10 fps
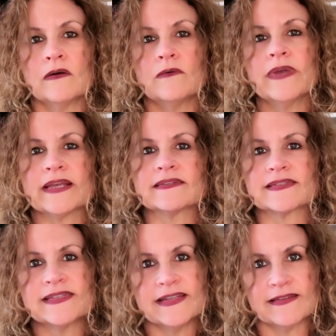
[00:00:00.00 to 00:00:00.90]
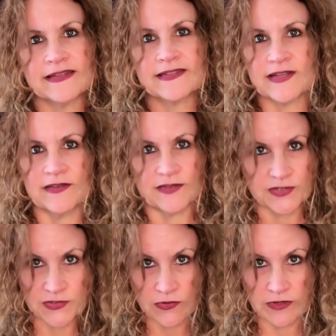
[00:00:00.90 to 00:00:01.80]
We can see this on the
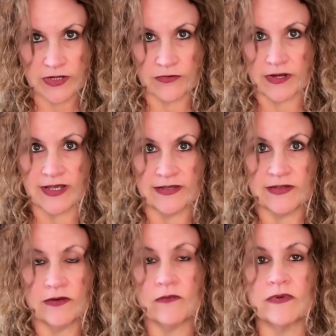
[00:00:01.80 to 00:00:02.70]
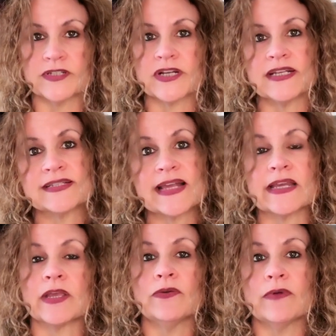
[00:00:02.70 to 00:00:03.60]
story grid, which I sent
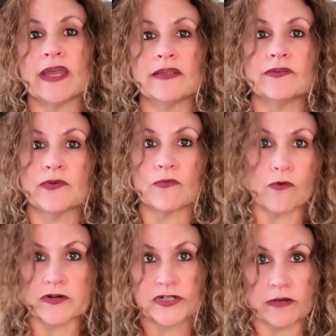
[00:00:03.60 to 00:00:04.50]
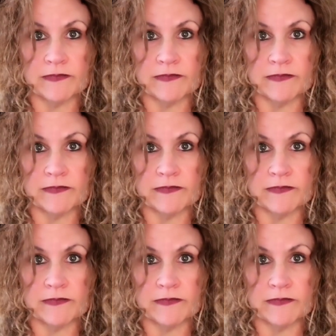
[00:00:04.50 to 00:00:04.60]
you in your workshop